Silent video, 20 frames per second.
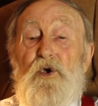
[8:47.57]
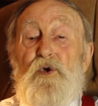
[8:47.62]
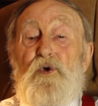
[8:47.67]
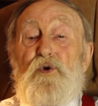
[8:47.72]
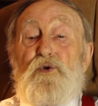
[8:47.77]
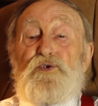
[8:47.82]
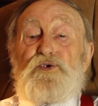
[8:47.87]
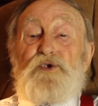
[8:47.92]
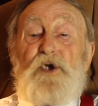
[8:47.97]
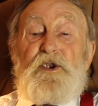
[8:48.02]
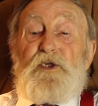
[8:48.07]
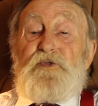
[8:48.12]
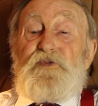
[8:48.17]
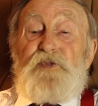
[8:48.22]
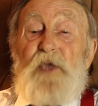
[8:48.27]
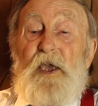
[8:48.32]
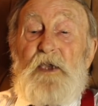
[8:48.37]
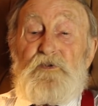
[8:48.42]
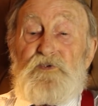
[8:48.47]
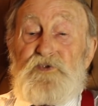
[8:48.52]
who's got
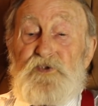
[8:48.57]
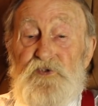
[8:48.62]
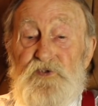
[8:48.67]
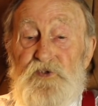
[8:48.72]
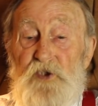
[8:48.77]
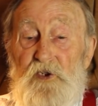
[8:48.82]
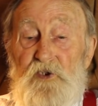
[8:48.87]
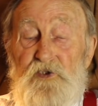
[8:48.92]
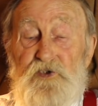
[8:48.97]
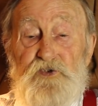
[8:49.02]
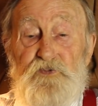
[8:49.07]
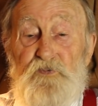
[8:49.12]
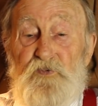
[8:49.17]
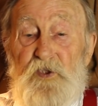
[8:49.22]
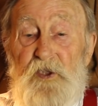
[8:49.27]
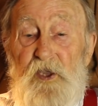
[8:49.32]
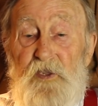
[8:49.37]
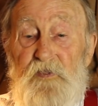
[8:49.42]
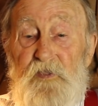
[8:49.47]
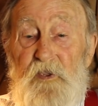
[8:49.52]
$1,000 will
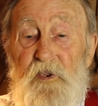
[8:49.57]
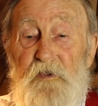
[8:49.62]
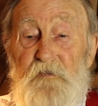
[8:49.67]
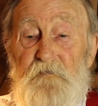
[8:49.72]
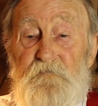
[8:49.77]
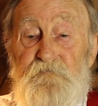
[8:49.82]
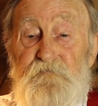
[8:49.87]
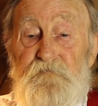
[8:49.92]
get there.